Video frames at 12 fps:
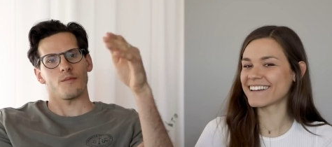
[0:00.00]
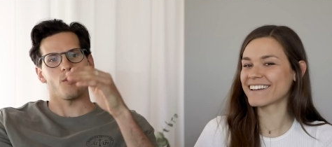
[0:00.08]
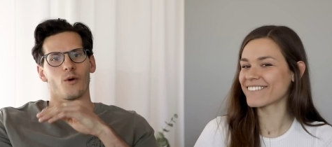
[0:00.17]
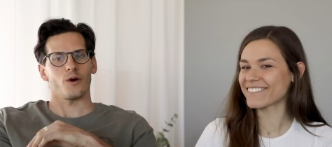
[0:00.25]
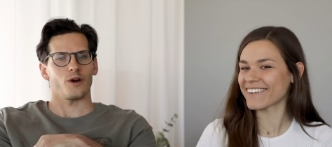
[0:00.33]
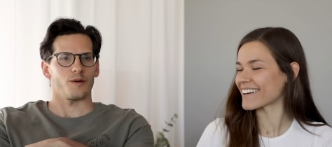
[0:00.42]

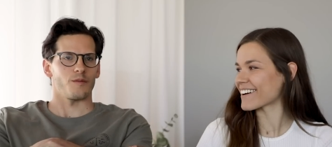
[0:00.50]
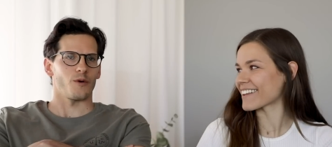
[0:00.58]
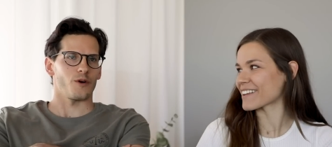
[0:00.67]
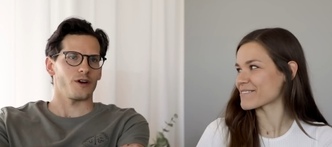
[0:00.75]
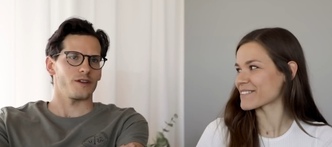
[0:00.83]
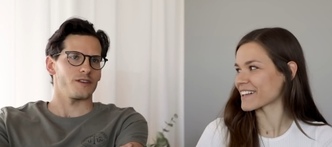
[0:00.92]
Speaker 1: more
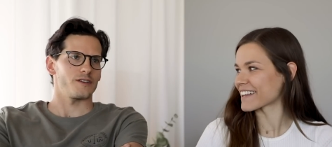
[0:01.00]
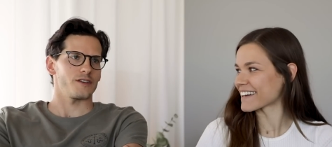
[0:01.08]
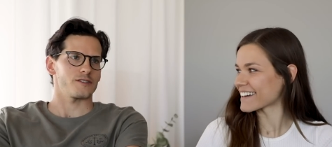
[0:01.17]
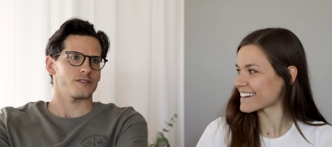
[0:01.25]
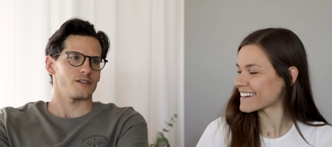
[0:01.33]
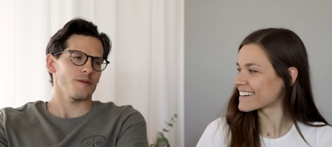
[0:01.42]
more in the
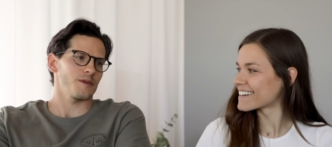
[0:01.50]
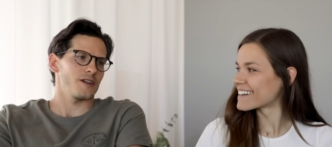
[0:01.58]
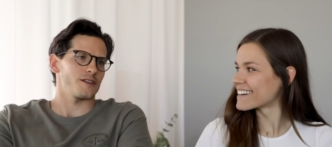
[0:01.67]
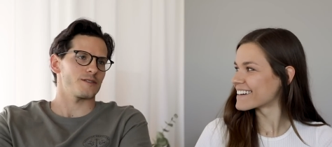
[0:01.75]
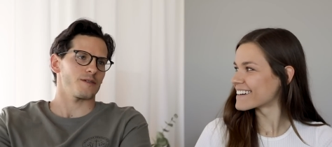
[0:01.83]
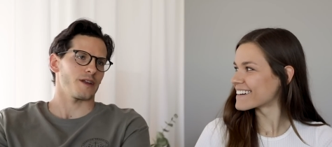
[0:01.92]
distance. I mean,
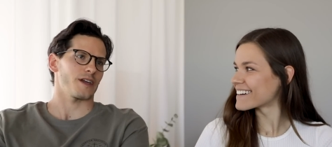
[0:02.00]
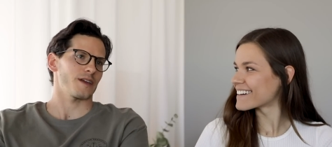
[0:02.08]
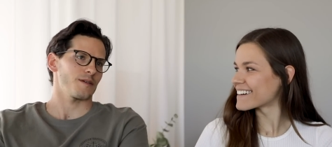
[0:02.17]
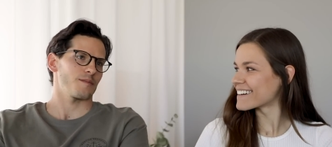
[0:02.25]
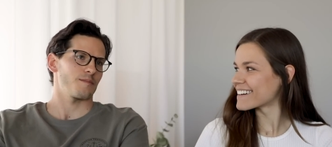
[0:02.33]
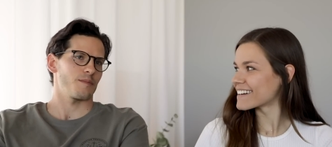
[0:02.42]
it's
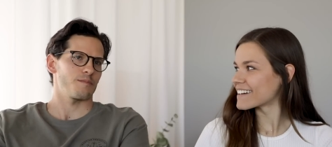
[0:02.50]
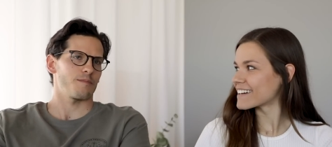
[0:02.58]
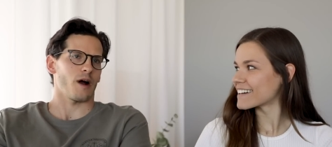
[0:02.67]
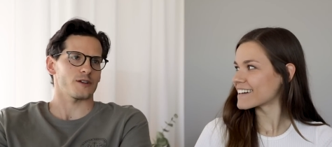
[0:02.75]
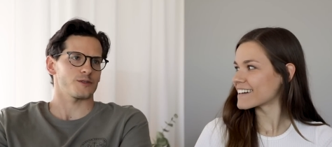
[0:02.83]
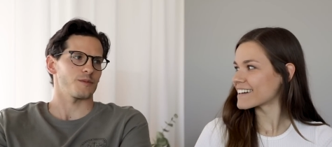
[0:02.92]
like
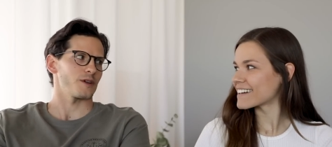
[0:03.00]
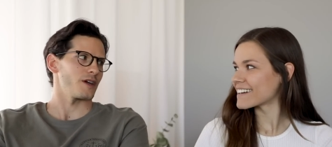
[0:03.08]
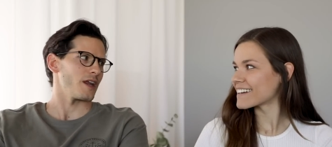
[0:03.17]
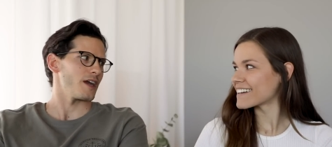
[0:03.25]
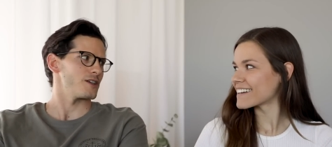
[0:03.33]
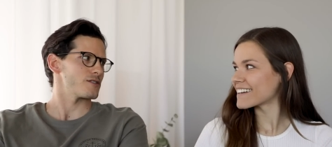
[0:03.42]
possibly an
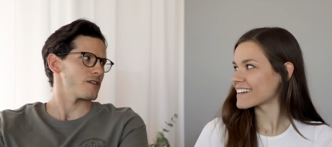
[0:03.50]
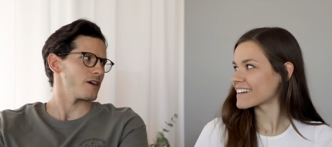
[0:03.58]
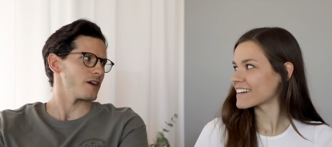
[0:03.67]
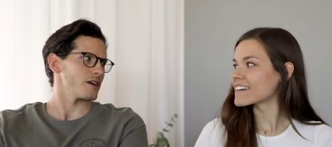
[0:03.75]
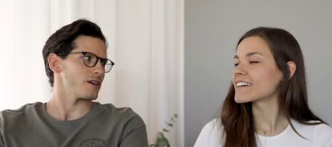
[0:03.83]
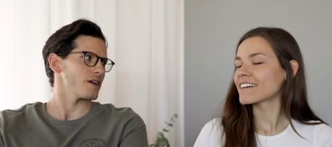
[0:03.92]
age
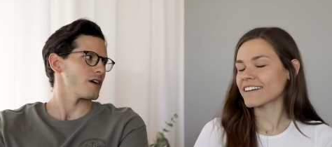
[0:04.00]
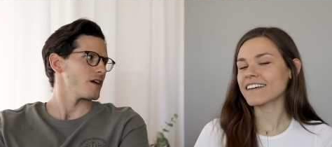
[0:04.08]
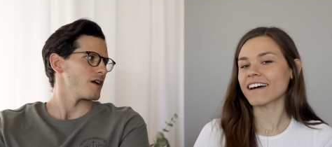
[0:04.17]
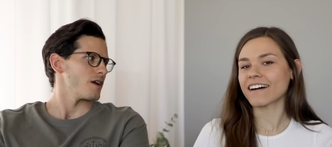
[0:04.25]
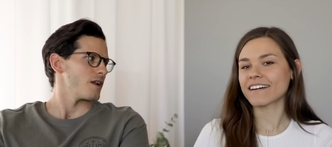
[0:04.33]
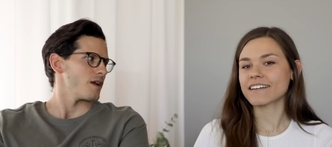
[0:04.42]
thing.
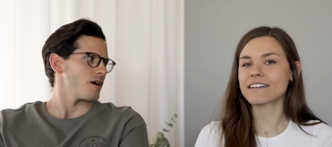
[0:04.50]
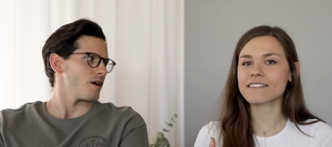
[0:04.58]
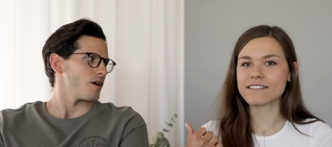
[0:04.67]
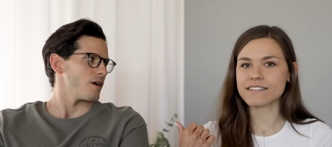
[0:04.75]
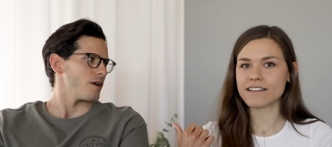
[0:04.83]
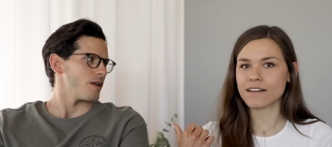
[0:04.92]
Speaker 2: Yeah,
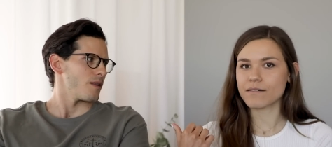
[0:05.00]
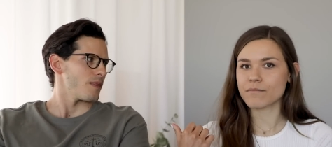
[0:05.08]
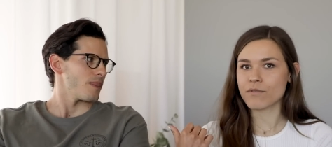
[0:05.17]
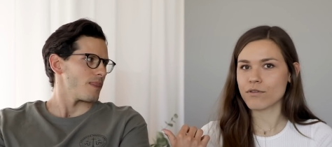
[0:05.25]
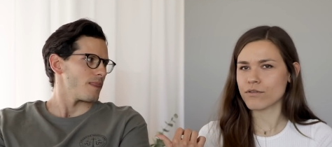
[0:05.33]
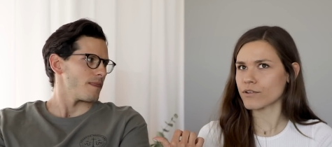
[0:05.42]
he's um,
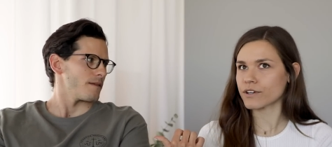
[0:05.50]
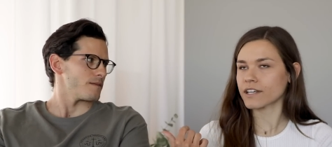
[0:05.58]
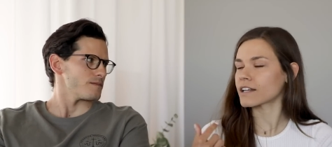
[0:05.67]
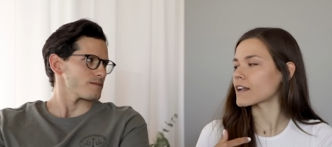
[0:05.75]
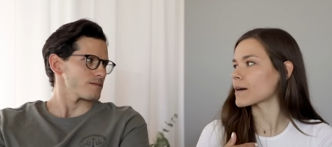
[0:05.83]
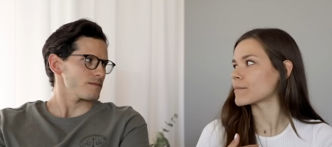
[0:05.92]

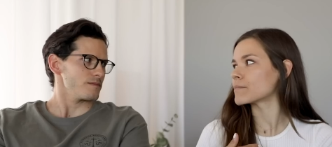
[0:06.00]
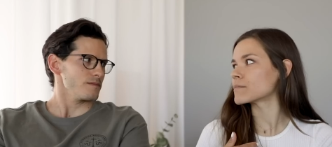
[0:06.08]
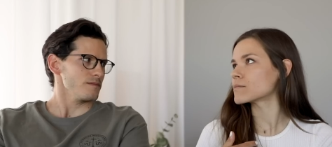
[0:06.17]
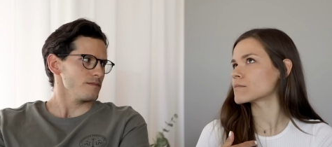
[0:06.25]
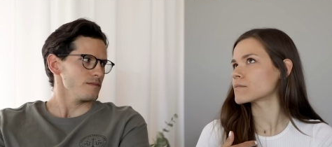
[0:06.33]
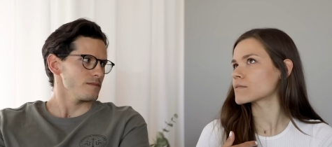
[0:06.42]
thirty and I'm
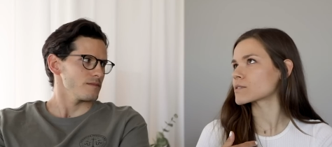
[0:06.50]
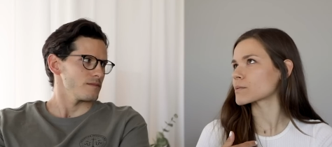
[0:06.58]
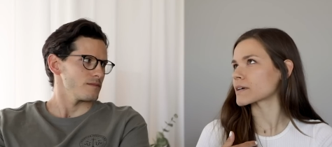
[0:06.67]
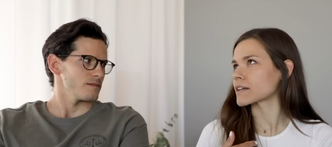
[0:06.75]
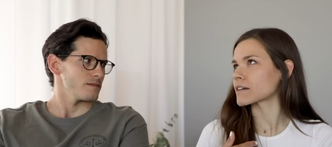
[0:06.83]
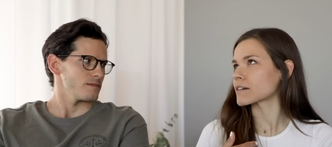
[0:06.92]

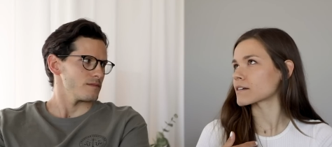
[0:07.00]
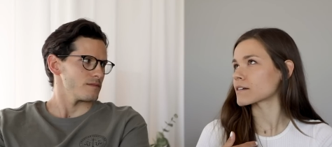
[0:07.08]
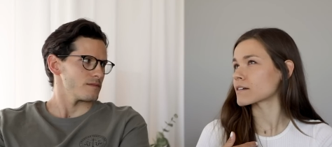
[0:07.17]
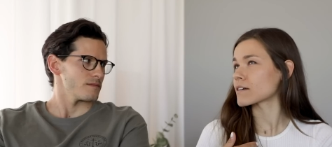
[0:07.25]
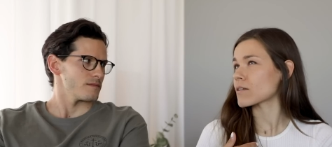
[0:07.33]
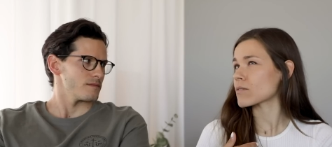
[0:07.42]
twenty
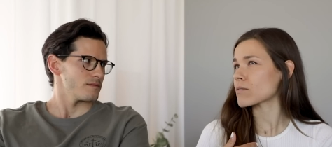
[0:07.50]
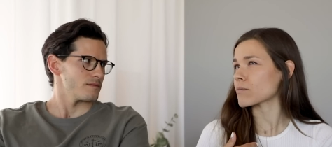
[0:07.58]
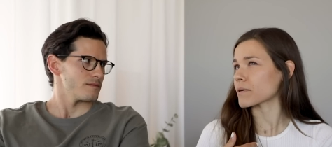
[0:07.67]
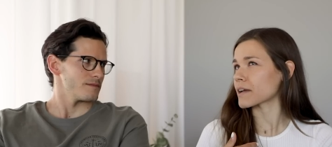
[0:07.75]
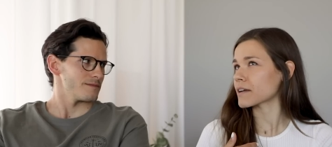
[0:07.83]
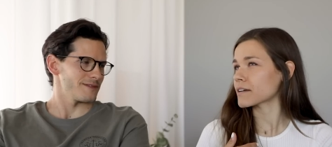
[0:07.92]

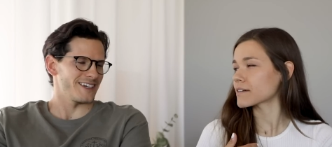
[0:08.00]
three.